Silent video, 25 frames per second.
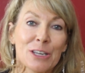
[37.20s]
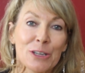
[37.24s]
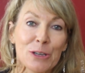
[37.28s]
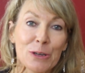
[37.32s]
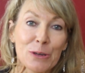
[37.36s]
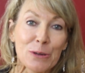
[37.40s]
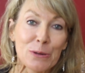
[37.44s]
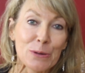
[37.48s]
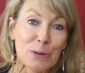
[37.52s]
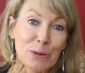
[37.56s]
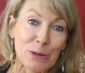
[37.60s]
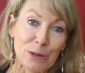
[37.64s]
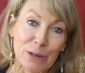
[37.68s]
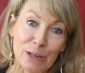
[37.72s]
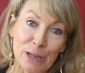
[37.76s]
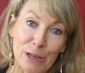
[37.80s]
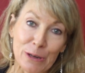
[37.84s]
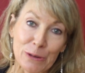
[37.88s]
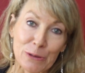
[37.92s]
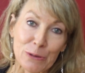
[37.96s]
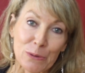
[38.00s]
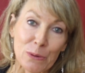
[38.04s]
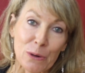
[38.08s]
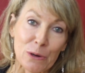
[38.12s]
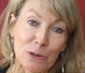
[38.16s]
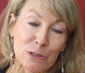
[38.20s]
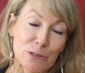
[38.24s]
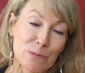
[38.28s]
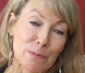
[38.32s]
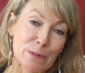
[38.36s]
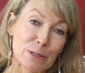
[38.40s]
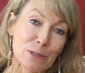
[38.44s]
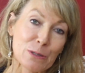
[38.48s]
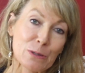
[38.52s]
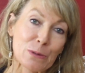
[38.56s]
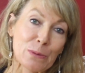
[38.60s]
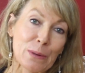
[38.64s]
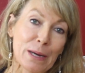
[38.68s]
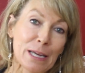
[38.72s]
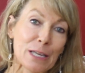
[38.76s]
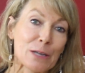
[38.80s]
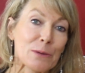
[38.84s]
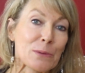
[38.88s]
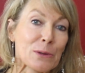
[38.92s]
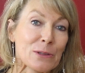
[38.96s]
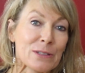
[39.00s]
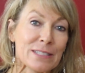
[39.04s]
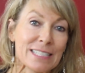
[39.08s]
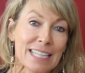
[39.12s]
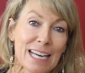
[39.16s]
Google your local hospital where
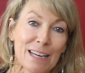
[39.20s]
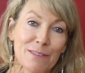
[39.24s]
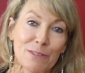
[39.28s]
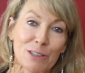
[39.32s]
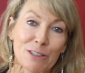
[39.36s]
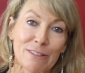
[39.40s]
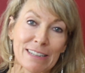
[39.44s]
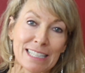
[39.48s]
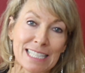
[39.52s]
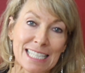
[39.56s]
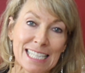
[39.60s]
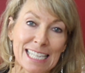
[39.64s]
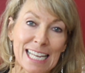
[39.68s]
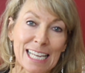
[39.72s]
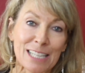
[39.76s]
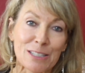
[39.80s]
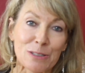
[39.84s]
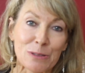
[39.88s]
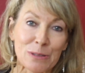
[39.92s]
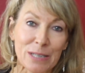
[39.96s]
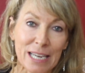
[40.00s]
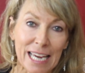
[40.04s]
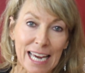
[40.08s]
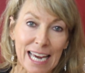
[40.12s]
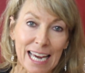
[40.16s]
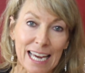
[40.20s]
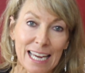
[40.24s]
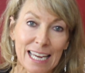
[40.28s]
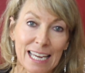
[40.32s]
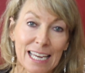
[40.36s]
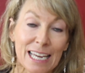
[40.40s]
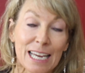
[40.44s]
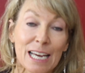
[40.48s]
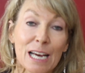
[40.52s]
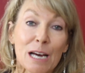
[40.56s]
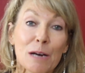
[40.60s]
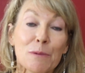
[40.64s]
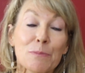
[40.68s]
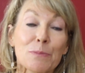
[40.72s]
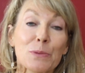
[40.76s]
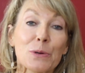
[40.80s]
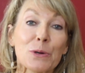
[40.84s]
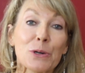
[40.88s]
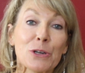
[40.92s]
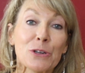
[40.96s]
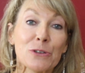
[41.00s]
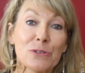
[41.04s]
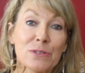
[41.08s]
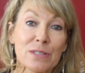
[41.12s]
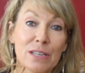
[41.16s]
you want to have your antenatal care and
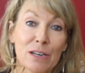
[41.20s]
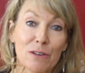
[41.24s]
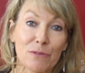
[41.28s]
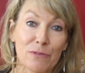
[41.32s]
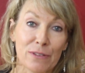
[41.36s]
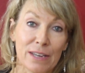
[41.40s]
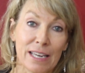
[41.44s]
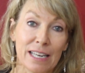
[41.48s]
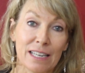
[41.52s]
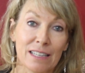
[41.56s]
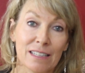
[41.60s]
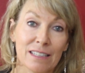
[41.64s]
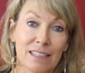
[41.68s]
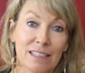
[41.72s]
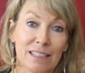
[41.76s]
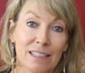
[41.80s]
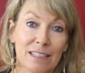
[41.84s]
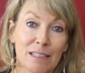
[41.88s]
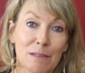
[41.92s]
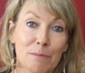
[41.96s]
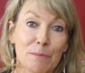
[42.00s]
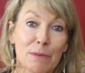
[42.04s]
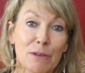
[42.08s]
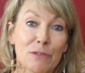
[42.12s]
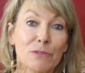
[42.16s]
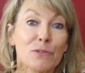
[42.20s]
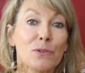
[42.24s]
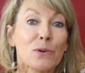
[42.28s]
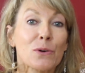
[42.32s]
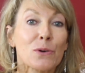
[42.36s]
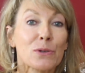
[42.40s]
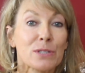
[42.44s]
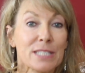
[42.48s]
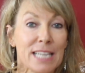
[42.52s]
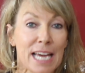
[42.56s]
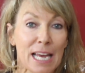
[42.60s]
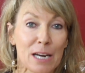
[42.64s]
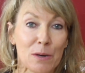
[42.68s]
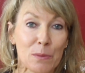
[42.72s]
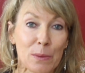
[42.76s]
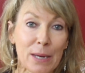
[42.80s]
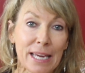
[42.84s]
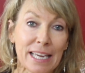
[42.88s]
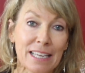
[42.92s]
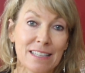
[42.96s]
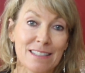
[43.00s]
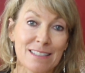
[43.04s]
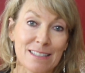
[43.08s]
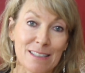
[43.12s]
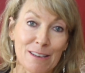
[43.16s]
book yourself in before 10
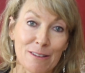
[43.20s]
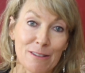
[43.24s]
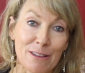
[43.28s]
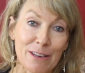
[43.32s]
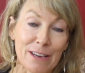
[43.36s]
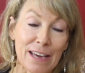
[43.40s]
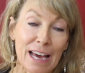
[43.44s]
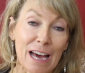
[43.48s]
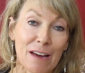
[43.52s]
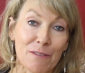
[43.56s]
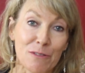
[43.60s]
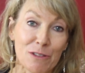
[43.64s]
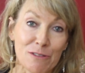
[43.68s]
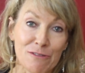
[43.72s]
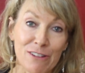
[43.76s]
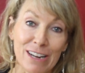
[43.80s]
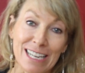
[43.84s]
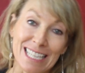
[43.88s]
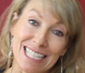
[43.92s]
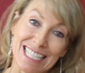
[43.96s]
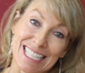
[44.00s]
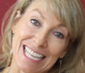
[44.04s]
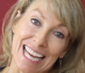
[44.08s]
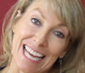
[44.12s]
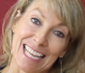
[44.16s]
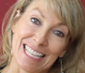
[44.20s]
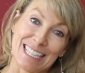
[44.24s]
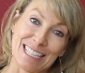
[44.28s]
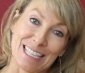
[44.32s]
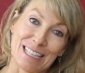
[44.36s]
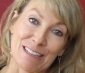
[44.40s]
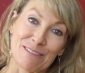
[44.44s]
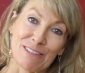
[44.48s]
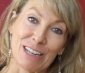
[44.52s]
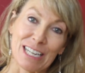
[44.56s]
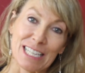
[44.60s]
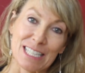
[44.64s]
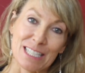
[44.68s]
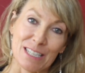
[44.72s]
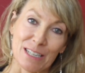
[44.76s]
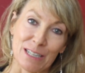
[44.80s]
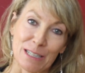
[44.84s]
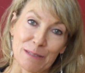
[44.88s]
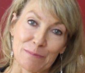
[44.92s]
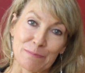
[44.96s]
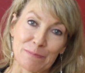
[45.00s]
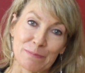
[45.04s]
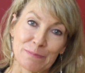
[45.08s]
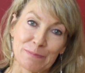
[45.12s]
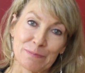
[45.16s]
weeks so that you have the right scans at the right
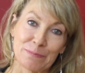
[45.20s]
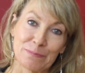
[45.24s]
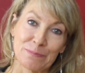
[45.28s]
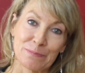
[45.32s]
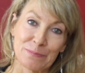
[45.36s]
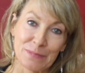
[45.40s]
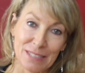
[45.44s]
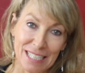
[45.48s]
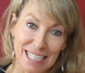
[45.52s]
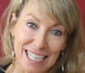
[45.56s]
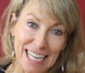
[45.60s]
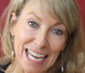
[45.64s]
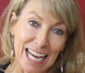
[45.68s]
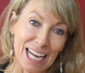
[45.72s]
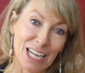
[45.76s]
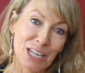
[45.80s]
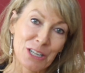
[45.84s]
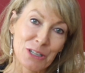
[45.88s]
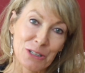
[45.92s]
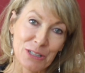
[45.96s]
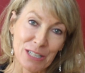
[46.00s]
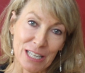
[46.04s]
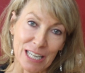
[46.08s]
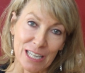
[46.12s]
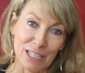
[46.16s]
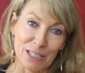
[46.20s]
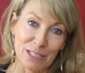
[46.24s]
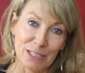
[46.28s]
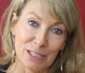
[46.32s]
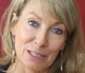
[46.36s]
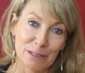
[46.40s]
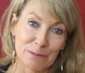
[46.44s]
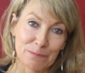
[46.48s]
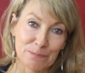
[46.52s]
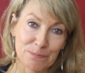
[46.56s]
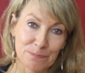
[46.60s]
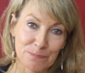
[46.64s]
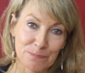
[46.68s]
time. And good luck.